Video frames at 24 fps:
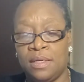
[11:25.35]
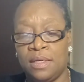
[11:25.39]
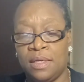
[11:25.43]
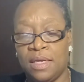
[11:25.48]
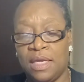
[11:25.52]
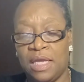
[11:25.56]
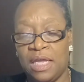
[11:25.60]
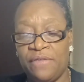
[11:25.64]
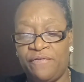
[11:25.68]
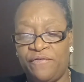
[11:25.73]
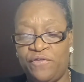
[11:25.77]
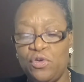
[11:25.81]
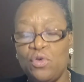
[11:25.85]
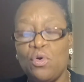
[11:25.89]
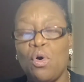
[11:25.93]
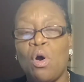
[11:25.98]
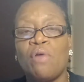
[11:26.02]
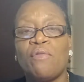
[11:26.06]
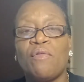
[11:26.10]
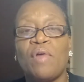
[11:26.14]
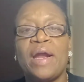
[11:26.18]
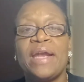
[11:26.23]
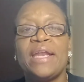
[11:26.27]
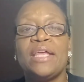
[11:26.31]
if you are
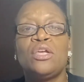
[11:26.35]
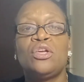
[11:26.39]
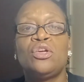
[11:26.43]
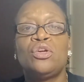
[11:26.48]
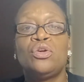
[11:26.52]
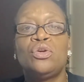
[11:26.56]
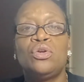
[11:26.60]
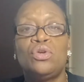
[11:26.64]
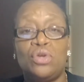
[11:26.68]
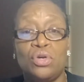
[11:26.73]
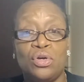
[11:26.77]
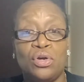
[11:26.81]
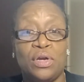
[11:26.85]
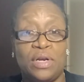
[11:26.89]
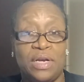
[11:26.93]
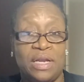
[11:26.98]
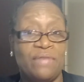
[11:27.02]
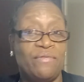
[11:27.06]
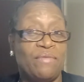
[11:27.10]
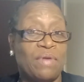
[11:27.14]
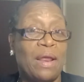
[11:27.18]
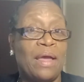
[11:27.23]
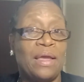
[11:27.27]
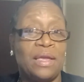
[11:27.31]
already good,
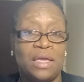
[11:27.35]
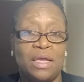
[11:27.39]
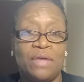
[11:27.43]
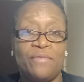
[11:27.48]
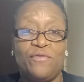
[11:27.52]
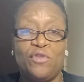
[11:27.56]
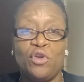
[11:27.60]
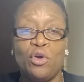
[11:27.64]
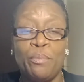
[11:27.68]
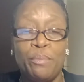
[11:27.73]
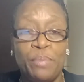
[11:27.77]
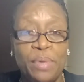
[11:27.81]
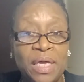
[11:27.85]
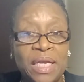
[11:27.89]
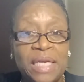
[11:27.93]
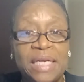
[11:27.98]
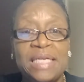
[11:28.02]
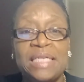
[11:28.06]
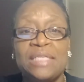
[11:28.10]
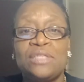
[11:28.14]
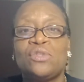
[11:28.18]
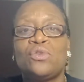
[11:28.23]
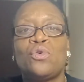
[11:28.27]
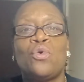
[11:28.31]
if your
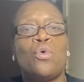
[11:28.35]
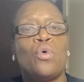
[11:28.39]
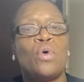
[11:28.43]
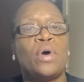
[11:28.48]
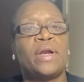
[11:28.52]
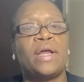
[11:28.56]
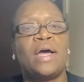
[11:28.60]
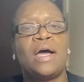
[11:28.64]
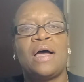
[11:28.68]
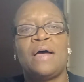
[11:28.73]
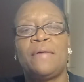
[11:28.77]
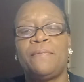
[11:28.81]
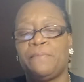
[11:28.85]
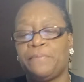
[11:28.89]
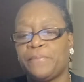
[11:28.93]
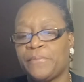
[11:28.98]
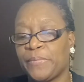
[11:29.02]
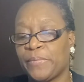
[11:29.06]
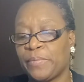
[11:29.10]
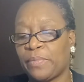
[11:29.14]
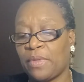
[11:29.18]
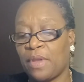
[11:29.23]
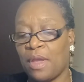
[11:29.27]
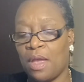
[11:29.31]
billing is caught up,
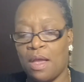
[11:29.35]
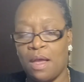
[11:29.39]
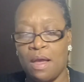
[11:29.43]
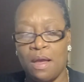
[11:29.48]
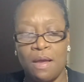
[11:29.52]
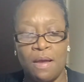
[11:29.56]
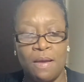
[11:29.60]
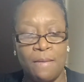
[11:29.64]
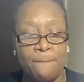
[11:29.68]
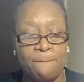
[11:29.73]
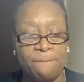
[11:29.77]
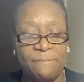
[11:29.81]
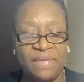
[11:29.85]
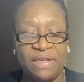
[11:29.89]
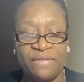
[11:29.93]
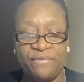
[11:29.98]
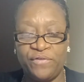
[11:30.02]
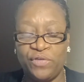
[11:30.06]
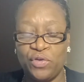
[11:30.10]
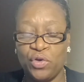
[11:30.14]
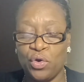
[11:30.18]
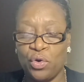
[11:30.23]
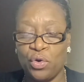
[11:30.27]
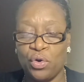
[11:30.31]

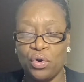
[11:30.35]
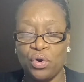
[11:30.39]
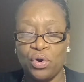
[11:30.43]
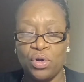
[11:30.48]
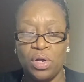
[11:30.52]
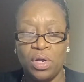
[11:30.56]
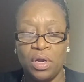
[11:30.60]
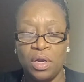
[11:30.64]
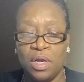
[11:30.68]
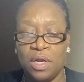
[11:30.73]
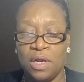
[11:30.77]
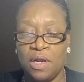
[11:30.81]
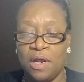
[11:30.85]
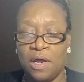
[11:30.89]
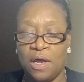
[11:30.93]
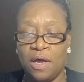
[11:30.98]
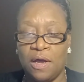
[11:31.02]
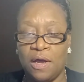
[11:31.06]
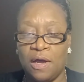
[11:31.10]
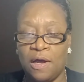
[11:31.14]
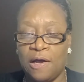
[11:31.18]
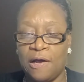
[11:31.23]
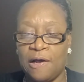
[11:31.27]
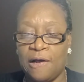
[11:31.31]
if you're
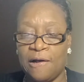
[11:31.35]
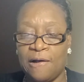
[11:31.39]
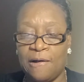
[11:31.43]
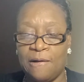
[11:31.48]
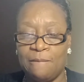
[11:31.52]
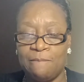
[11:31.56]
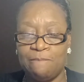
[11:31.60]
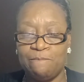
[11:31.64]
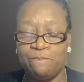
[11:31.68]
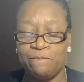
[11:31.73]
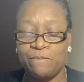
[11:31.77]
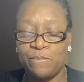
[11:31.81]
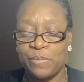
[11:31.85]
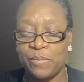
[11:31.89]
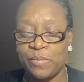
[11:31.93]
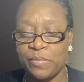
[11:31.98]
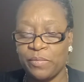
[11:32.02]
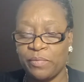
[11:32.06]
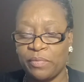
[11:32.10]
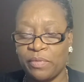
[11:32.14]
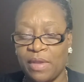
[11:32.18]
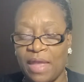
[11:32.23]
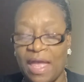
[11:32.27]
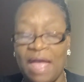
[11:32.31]

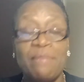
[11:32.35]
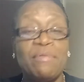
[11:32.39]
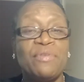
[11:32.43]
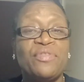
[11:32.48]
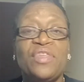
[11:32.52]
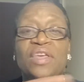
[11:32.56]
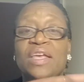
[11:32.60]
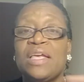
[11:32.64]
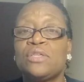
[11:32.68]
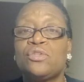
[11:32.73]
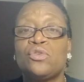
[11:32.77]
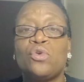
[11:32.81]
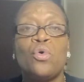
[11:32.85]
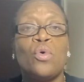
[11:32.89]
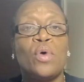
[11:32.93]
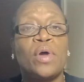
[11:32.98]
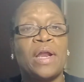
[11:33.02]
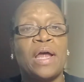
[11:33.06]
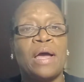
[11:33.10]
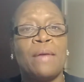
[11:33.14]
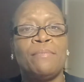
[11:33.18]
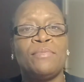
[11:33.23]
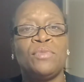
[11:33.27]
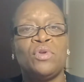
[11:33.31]
everything is caught
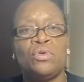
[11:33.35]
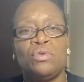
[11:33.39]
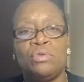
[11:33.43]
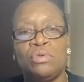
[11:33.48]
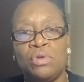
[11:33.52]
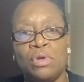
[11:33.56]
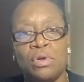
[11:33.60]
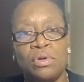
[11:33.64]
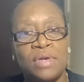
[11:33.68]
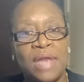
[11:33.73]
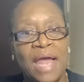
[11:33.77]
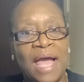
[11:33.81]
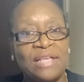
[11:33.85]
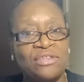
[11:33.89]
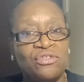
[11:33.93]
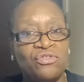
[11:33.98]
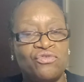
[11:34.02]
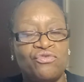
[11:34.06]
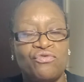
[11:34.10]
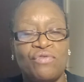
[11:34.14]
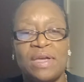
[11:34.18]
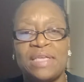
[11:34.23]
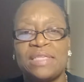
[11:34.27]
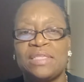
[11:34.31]
up, you're not
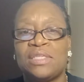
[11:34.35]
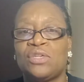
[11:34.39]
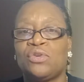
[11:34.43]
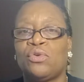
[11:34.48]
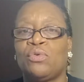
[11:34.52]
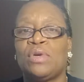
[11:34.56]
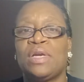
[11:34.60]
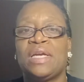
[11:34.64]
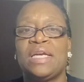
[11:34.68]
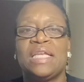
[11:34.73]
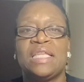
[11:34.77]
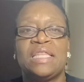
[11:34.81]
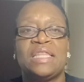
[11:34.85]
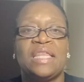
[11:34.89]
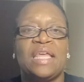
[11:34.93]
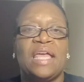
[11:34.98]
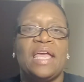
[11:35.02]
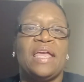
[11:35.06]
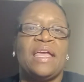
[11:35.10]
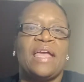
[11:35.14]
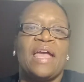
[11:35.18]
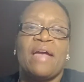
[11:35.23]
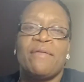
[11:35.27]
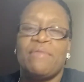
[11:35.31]
stressing on
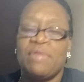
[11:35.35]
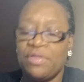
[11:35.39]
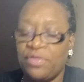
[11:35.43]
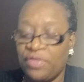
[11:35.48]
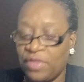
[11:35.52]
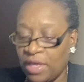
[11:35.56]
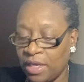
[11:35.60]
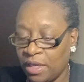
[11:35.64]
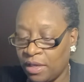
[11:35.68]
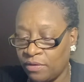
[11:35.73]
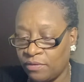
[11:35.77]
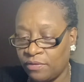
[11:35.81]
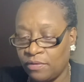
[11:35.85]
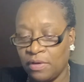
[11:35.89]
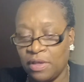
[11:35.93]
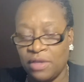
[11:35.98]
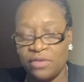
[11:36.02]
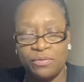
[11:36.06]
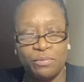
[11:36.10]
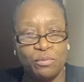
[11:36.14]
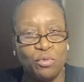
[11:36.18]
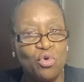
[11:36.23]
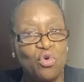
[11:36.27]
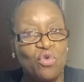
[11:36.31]
anything, everything
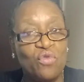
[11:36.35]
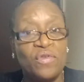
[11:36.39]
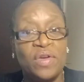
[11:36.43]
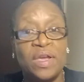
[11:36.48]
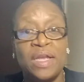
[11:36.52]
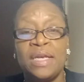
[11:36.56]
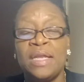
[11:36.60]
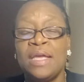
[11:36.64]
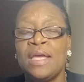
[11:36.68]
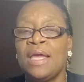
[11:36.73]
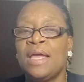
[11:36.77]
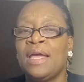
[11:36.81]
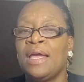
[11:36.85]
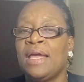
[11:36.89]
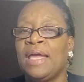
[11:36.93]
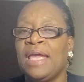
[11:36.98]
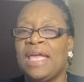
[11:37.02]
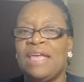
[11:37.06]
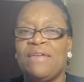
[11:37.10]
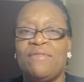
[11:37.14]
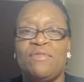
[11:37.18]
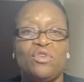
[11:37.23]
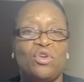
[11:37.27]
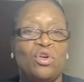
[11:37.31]
is moving,
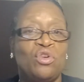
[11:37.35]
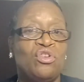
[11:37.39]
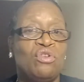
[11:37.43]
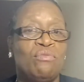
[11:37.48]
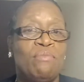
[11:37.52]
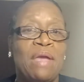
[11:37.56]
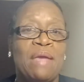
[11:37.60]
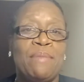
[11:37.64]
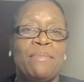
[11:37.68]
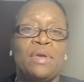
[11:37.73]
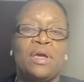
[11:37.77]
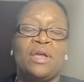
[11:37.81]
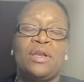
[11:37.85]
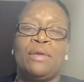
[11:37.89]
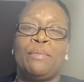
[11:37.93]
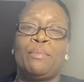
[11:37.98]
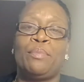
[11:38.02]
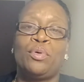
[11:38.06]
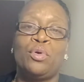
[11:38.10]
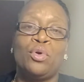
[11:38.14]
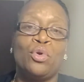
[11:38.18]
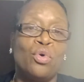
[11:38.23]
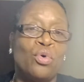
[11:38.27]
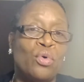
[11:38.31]
even though you may be
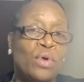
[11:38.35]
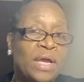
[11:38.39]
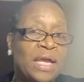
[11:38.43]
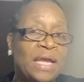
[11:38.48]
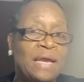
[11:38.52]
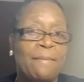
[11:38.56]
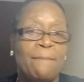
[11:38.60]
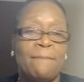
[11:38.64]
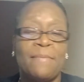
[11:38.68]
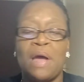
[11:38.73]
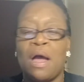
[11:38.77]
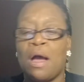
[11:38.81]
unemployed,